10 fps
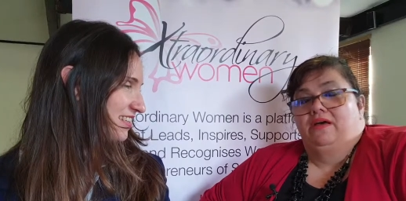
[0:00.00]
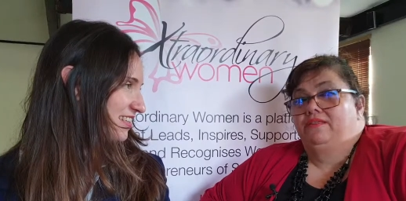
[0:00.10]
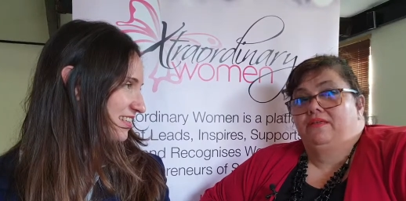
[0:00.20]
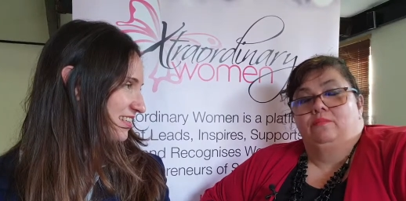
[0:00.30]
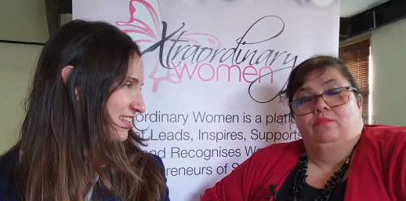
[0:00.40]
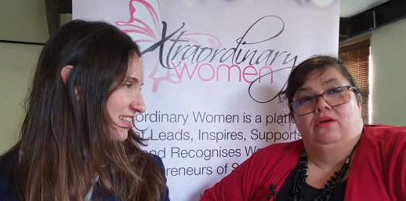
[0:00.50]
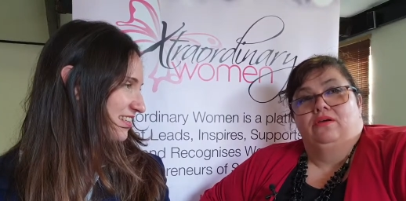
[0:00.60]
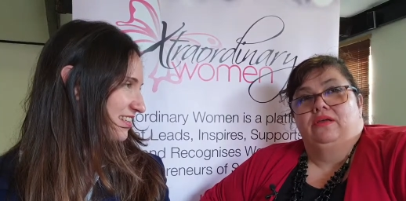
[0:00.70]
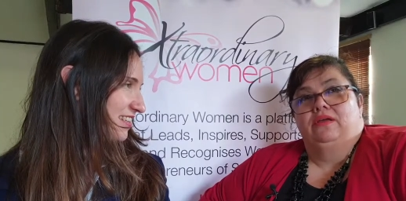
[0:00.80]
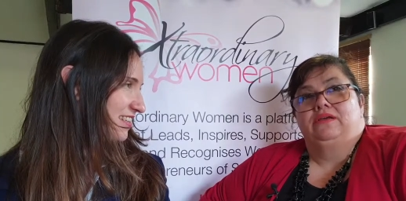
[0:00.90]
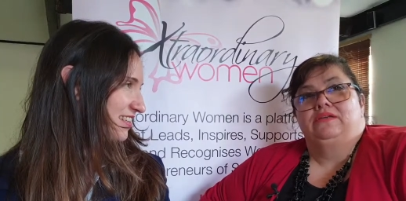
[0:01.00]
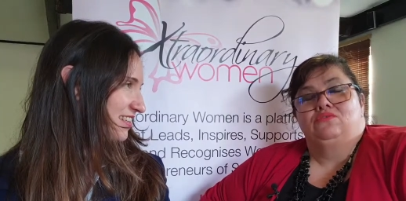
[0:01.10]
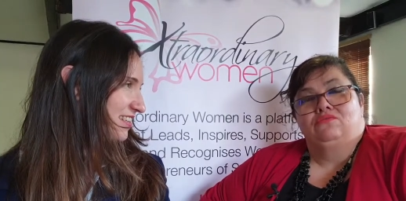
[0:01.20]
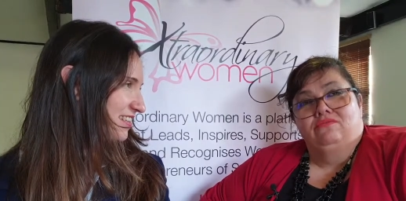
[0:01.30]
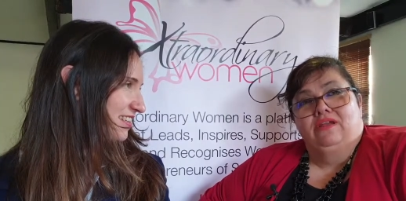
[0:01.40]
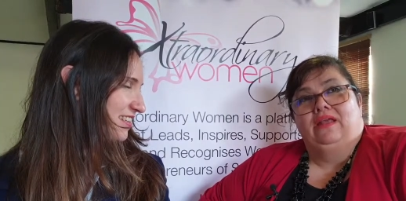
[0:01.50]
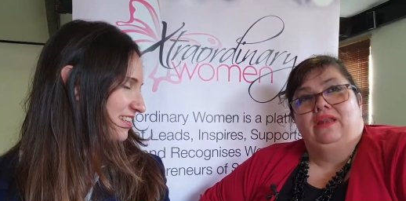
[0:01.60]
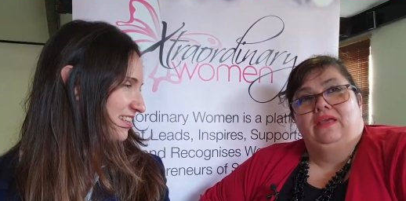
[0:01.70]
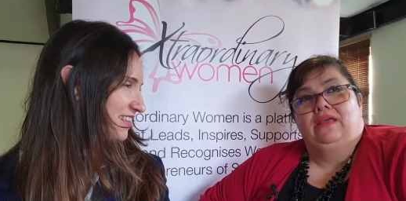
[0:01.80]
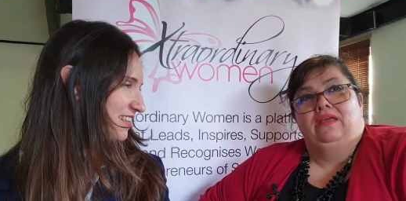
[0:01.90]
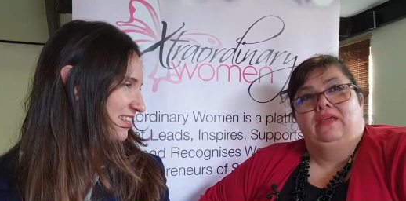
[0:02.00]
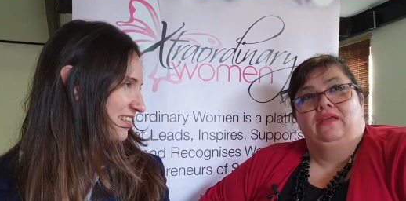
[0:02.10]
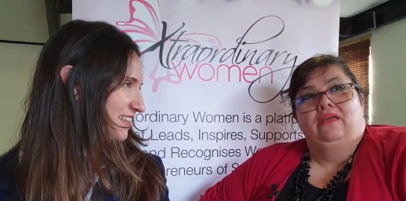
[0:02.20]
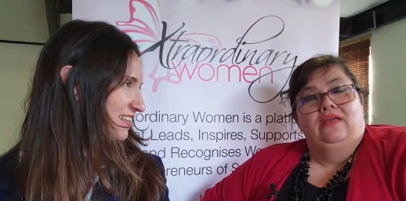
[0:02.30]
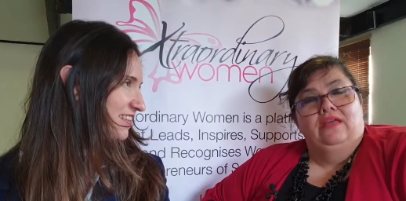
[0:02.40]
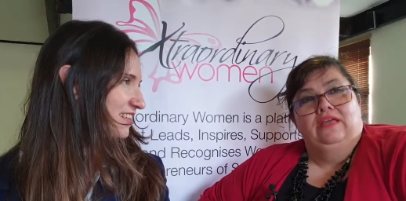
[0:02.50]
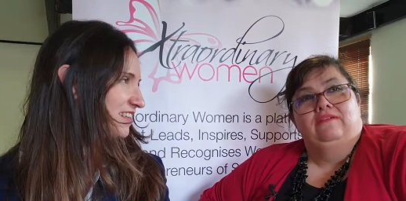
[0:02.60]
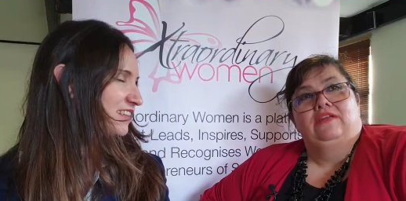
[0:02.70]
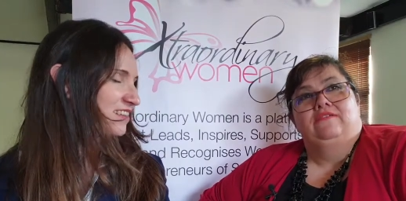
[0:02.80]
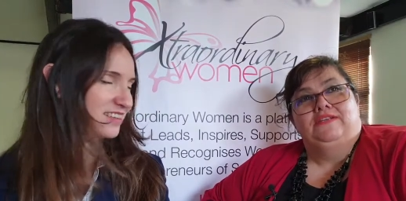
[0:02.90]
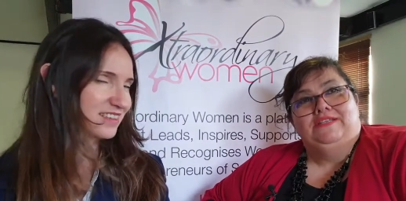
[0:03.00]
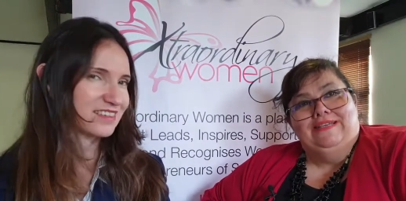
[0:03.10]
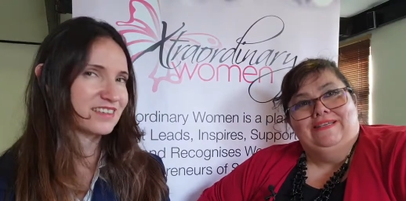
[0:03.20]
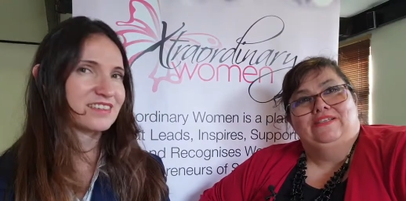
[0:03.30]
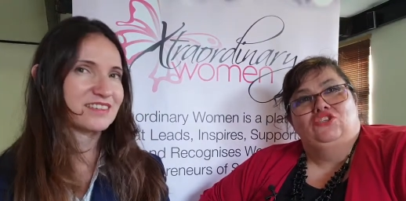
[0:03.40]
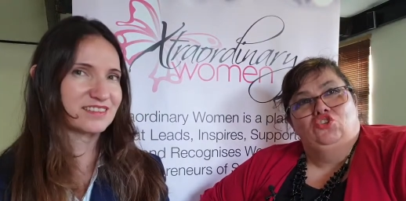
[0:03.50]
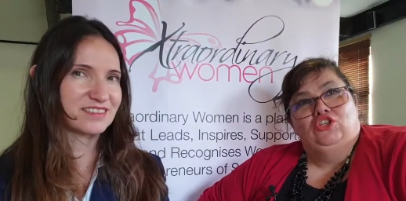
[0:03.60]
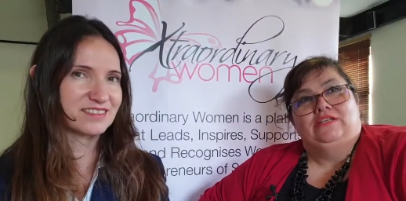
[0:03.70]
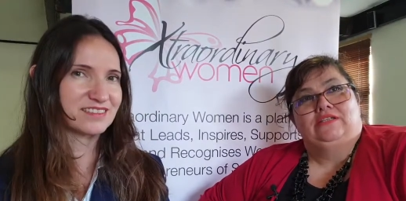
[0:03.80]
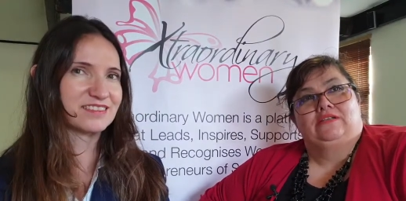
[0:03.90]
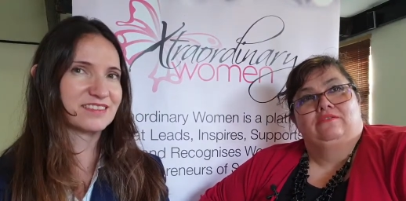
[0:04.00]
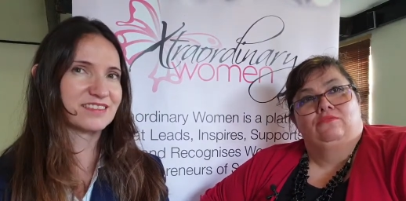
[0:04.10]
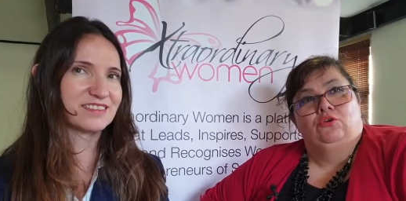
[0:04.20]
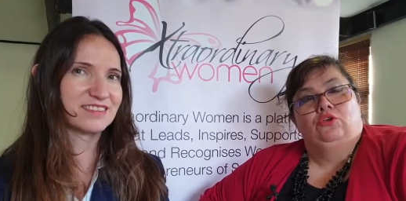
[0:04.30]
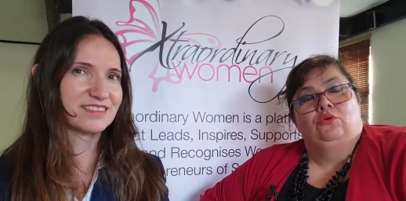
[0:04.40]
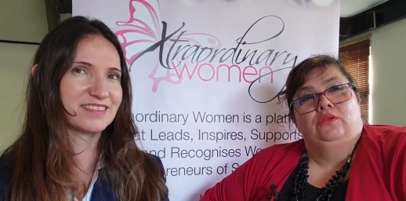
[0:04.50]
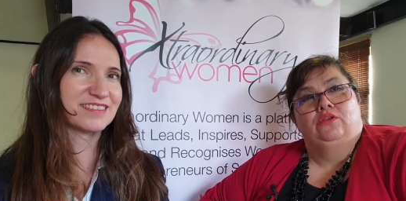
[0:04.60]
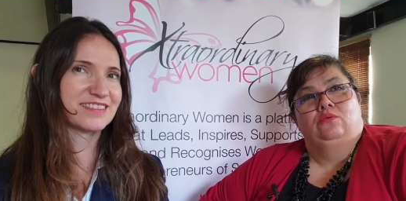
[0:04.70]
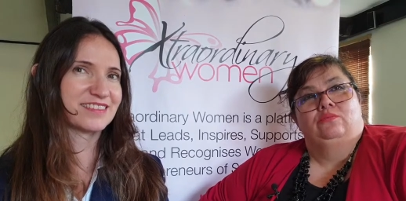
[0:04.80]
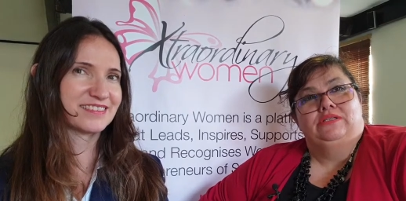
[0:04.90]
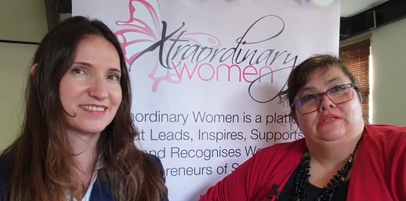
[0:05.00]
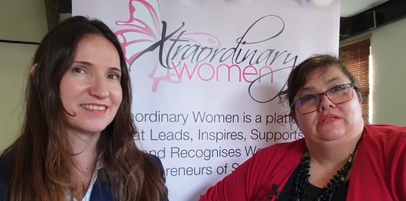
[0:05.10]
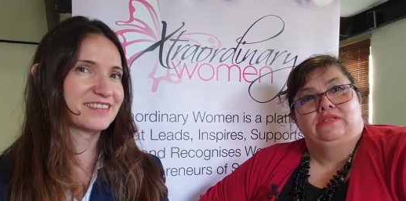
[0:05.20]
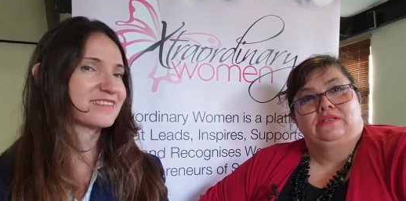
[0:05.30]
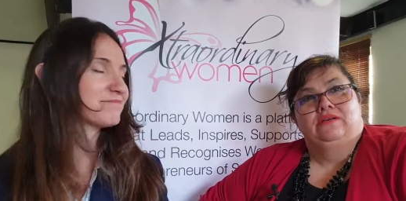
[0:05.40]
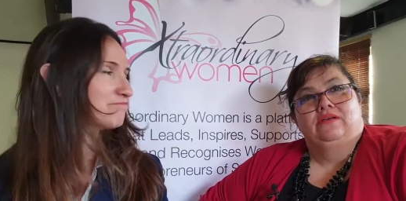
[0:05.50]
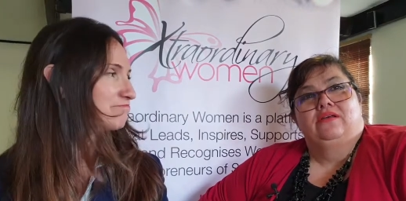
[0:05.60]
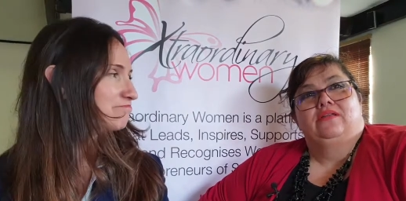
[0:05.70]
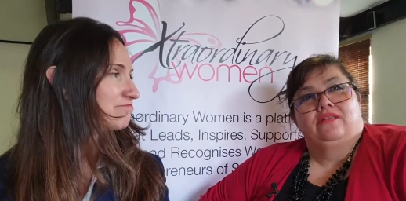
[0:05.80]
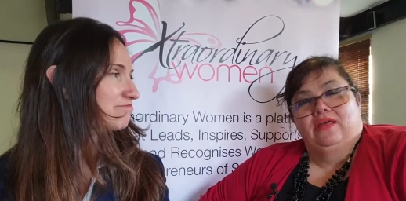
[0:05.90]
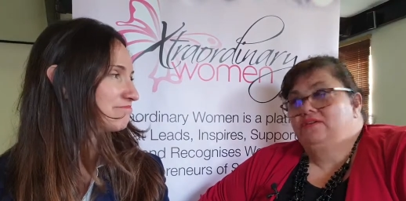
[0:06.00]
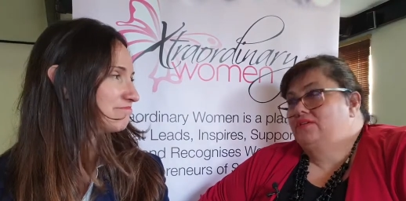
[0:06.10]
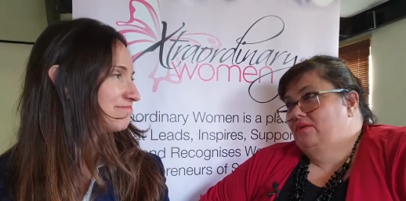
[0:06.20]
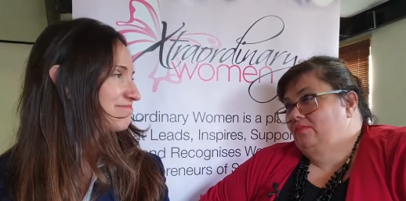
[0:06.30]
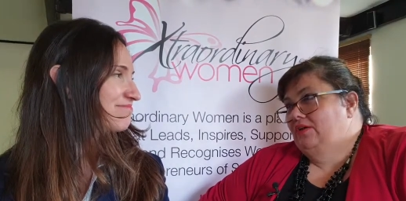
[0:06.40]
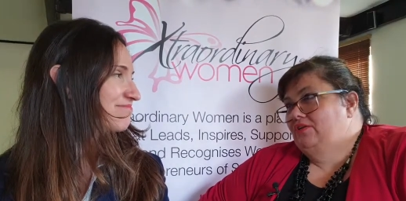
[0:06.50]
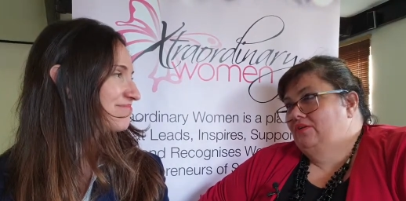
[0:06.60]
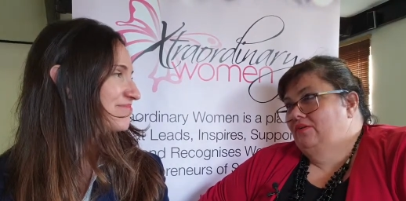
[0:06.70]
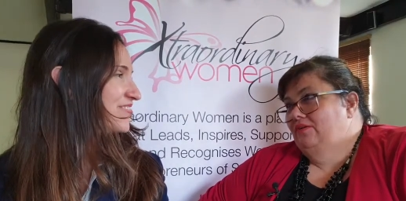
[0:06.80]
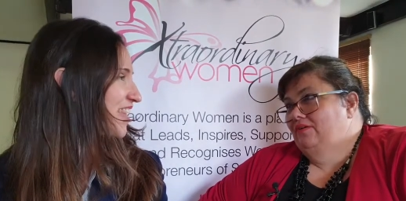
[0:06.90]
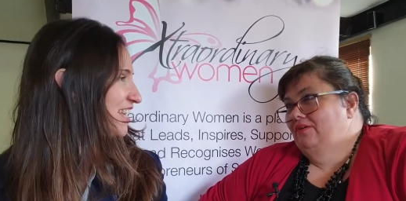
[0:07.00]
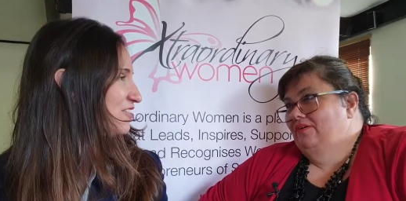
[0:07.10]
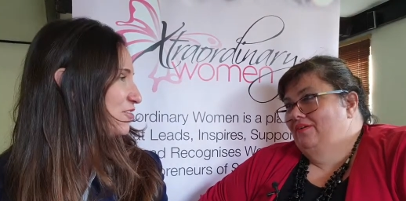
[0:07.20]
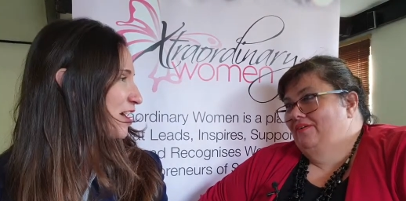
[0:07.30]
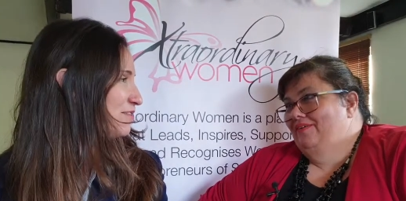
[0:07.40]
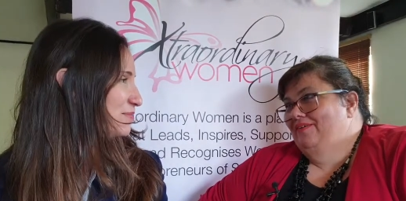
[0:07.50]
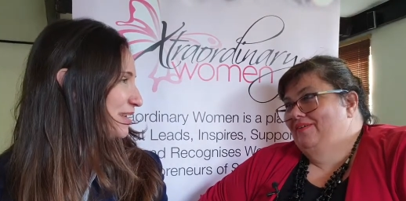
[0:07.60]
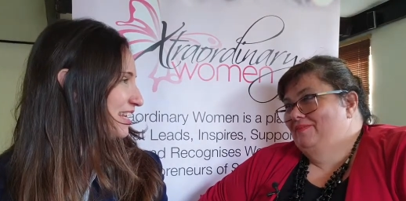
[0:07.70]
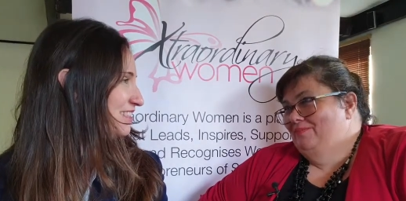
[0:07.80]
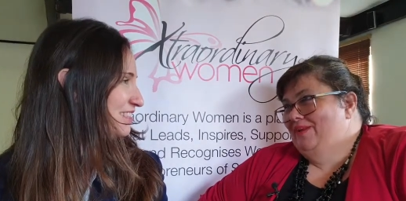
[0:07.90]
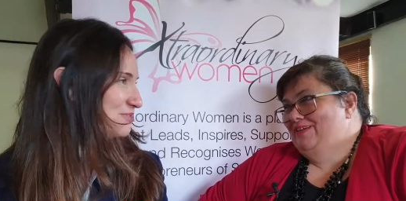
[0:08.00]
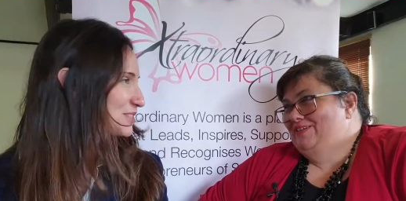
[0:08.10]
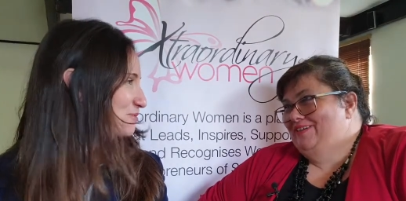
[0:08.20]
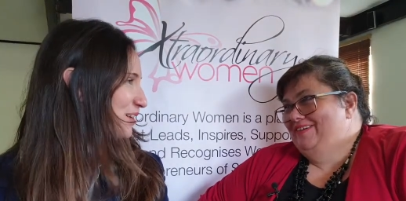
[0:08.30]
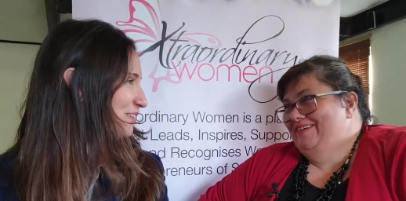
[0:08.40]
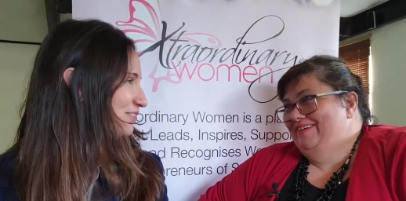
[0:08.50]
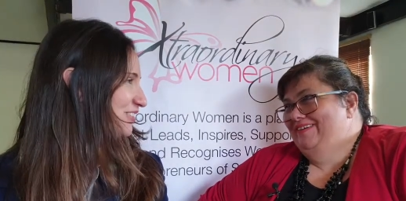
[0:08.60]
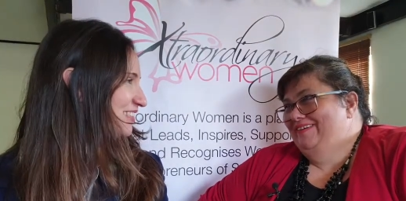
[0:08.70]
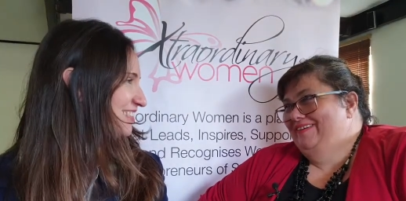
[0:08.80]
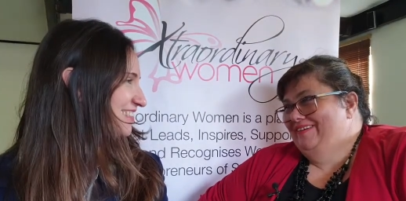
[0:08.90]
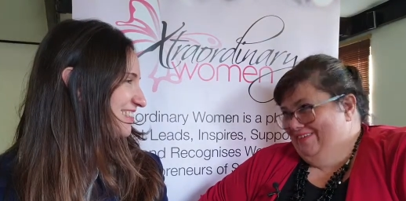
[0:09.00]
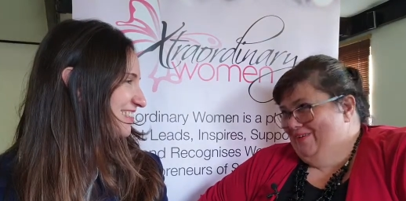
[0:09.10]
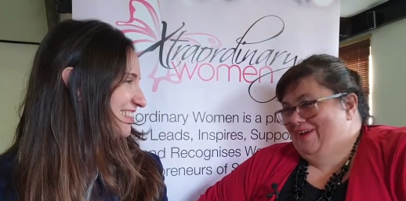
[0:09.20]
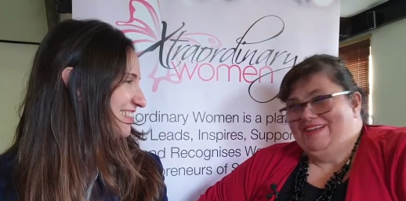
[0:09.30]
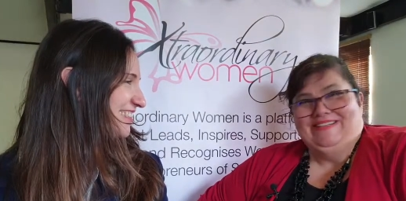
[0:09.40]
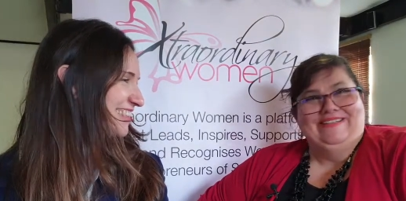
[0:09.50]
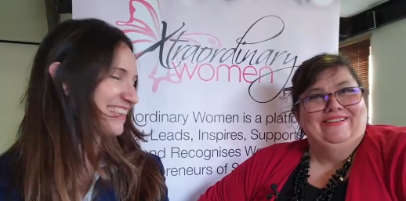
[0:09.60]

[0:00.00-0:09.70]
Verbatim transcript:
Speaker 1: I think blogging is really key, even if it is just for you and your business.
Speaker 2: Thanks so much. Thank you for having me. Pleasure. It was wonderful. Great.